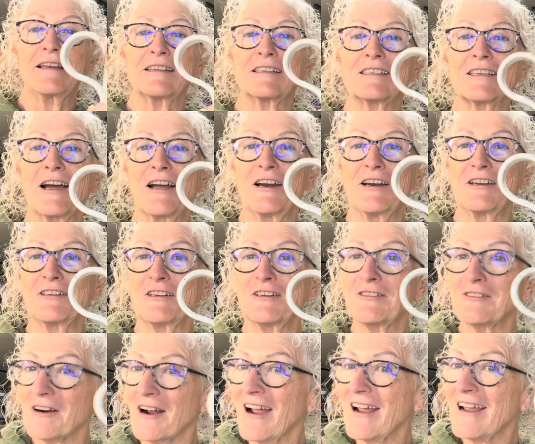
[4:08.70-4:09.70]
decided to
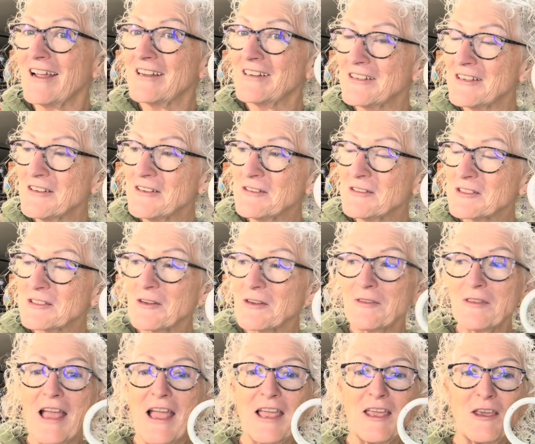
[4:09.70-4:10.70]
try it too. So
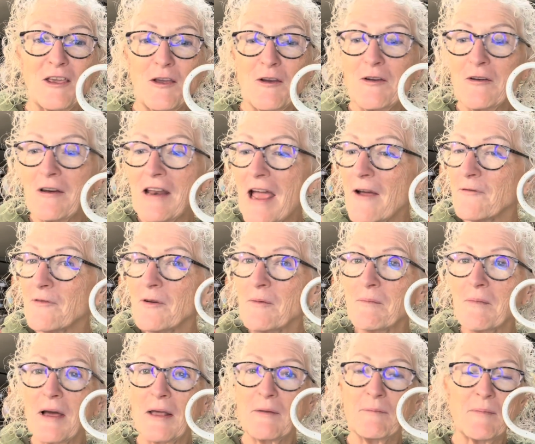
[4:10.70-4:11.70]
thank you, Nat from
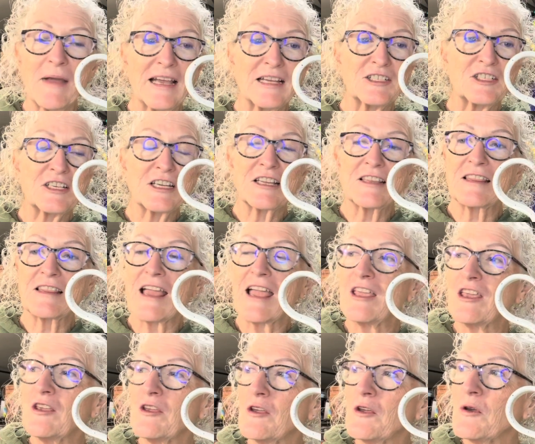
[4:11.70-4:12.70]
Mud Magic.
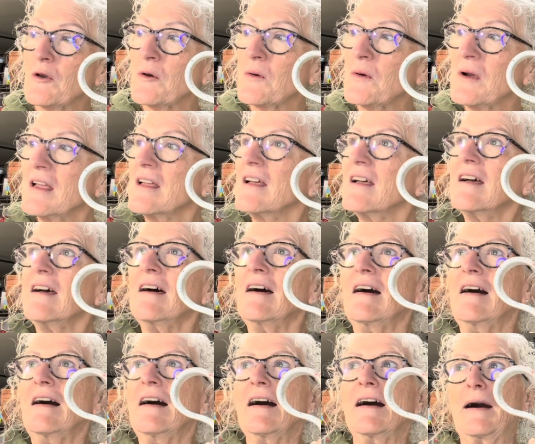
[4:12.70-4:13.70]
Thank you.
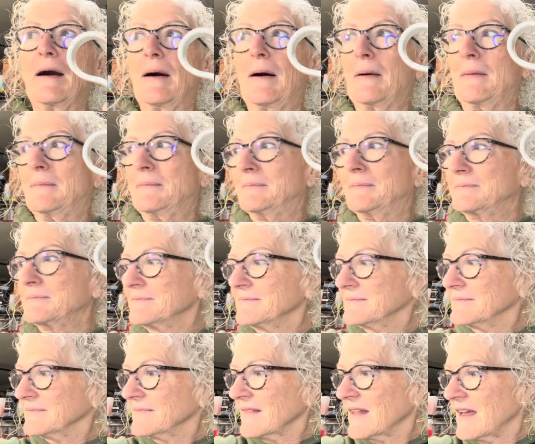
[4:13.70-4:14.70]
Oh
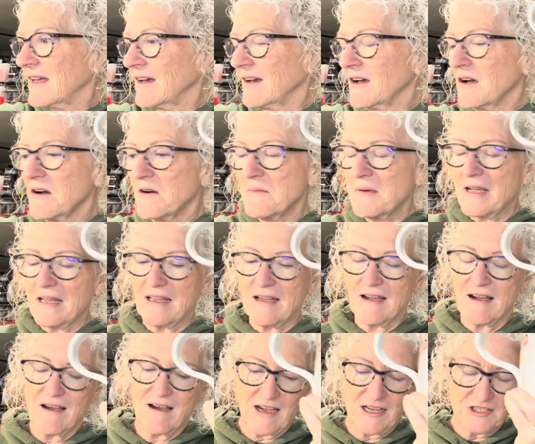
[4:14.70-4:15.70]
my
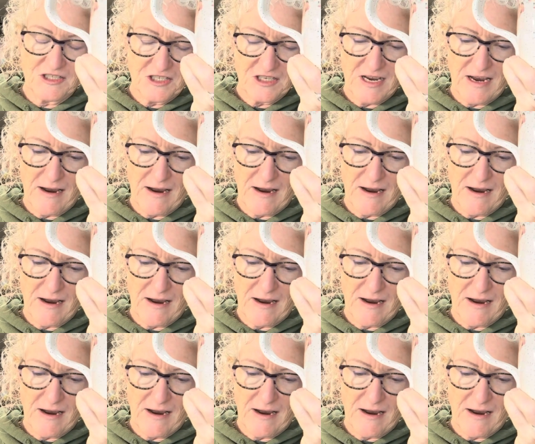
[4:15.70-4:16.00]
gosh.